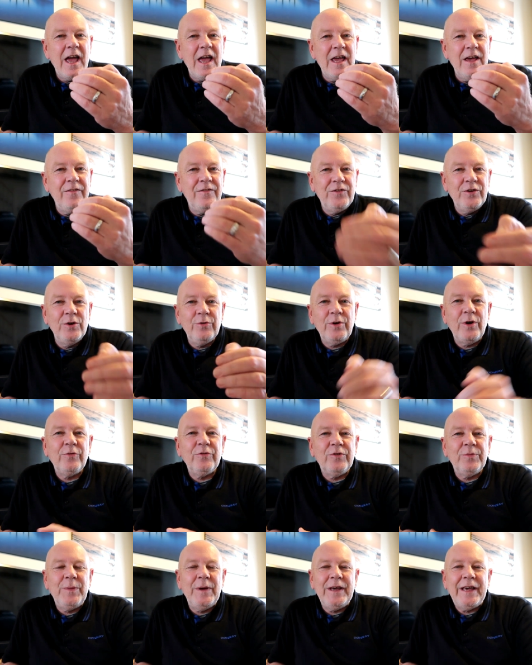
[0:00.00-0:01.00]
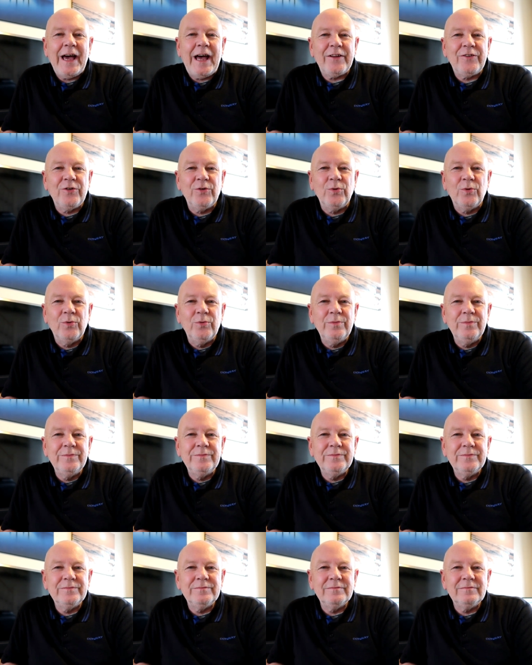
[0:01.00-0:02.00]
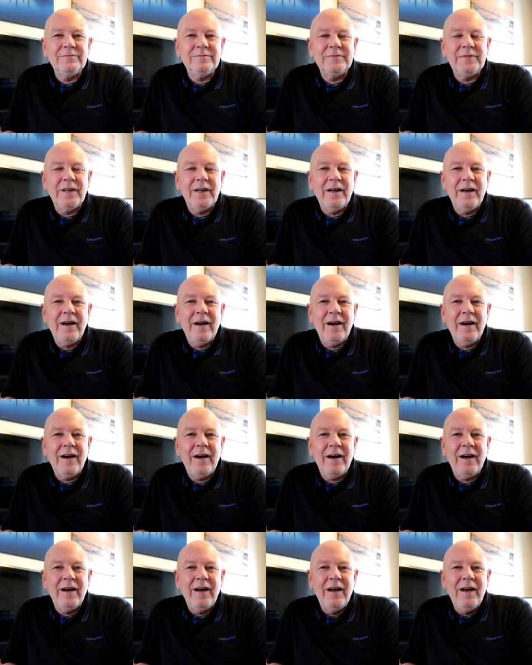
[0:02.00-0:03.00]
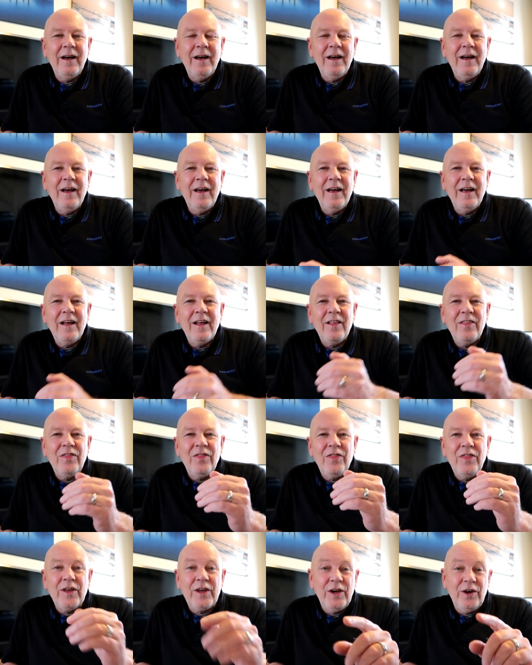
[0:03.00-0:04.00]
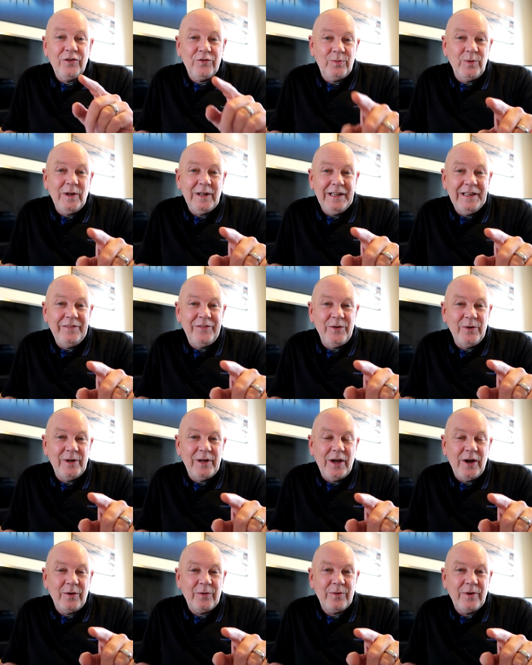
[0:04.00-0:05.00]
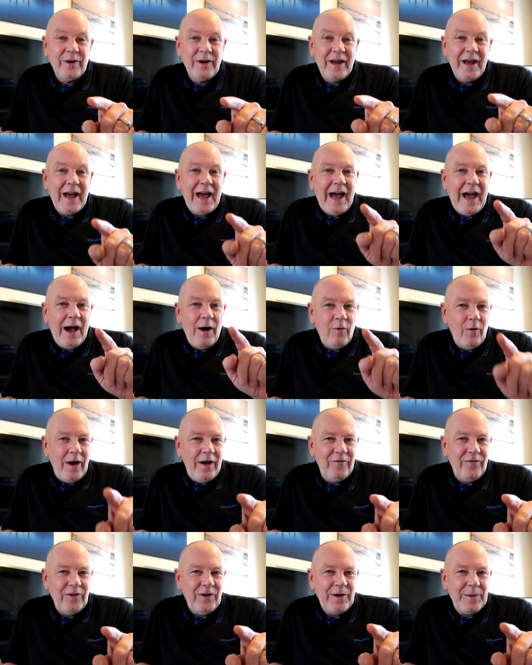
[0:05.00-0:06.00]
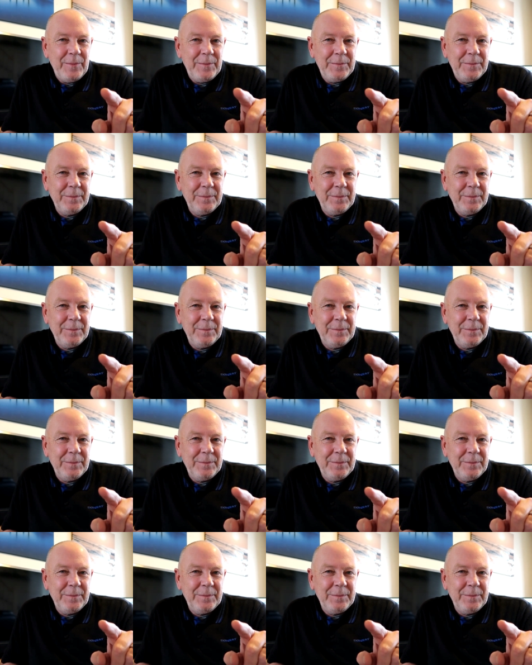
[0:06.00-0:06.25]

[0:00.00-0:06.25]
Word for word: If you don't speak at all, uh, the girls will leave you alone. However,